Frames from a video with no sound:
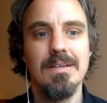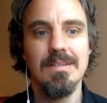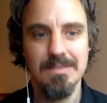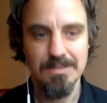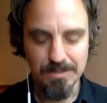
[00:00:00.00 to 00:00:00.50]

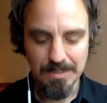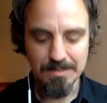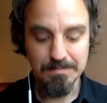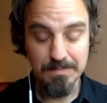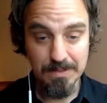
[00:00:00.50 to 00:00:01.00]
So
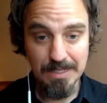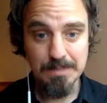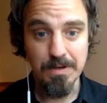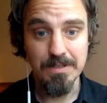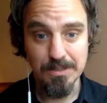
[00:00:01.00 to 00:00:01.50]
then the last
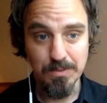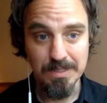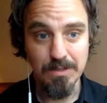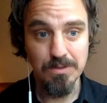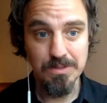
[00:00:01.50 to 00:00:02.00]
part is when
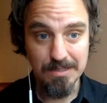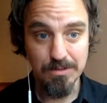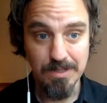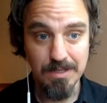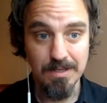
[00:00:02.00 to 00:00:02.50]
he goes into
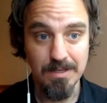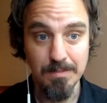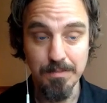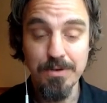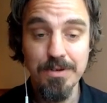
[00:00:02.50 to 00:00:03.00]
the
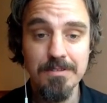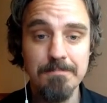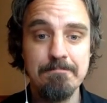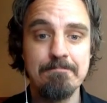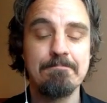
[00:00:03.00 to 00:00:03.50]
Empyrean,
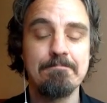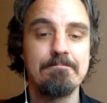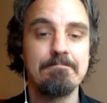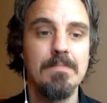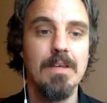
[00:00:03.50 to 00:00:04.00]

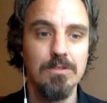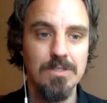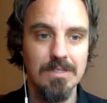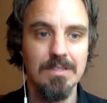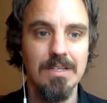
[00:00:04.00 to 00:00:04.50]

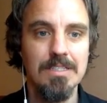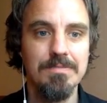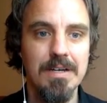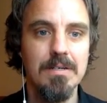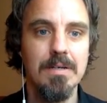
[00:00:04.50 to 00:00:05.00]
outside the 9th
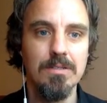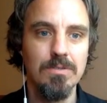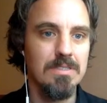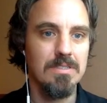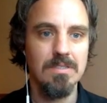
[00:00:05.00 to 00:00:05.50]
sphere, into
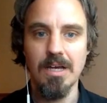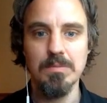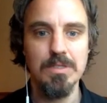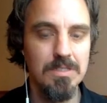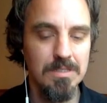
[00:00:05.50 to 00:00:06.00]
this
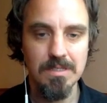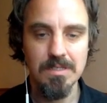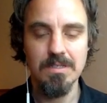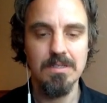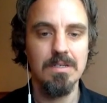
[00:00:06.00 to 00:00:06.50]
timeless,
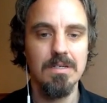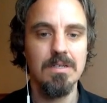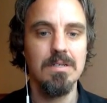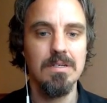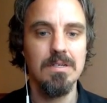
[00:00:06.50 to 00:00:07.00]

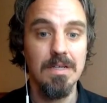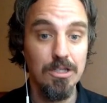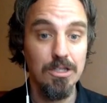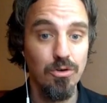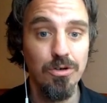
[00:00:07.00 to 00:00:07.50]

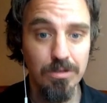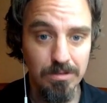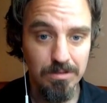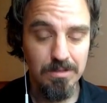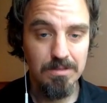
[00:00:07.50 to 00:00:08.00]

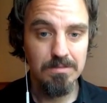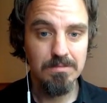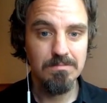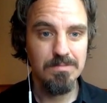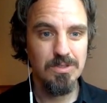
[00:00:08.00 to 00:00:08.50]
eternal
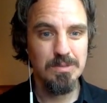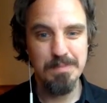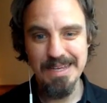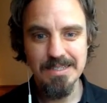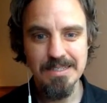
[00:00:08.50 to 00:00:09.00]

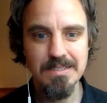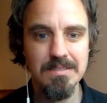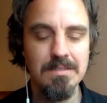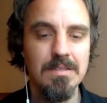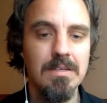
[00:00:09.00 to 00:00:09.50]
space.
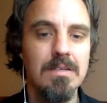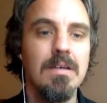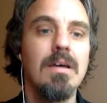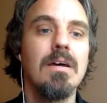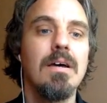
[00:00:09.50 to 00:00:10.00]

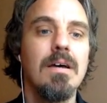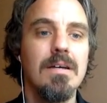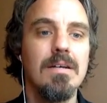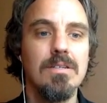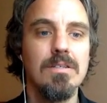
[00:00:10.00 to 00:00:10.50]

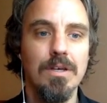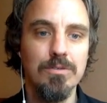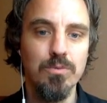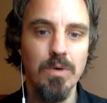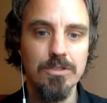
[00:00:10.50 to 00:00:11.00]
So you have
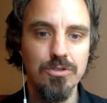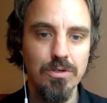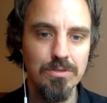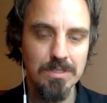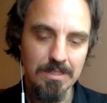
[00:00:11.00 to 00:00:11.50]
the white
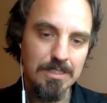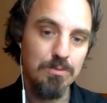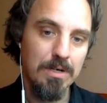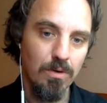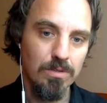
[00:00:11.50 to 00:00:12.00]
rose, and this is where all the